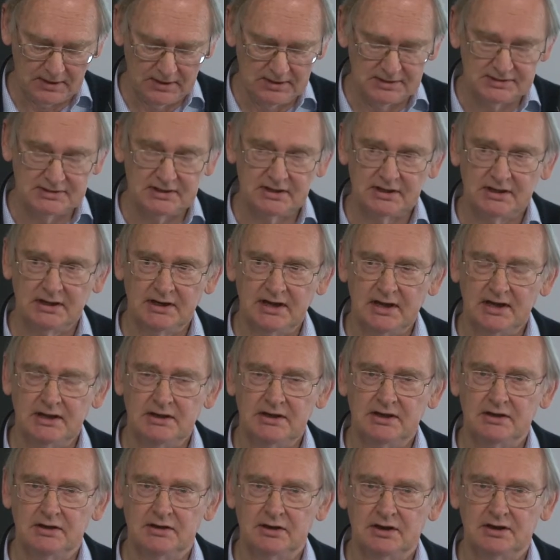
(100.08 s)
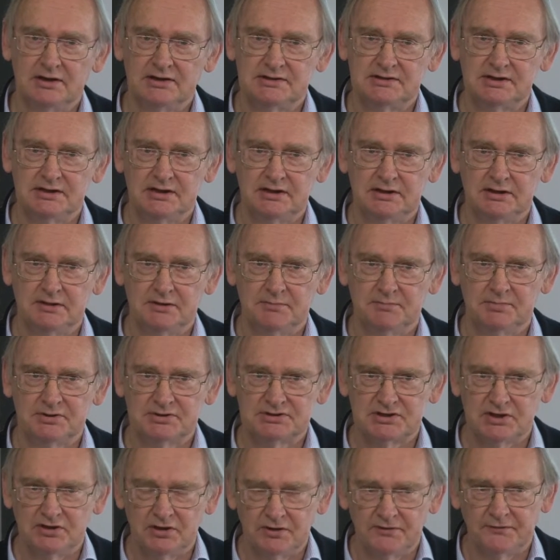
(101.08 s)
is the Canadian idea,
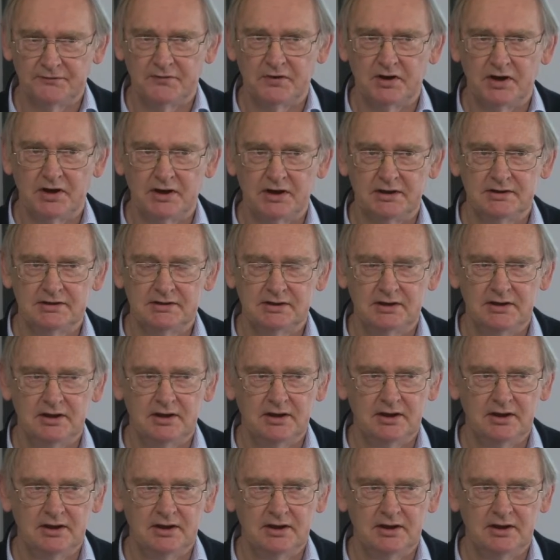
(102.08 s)
personified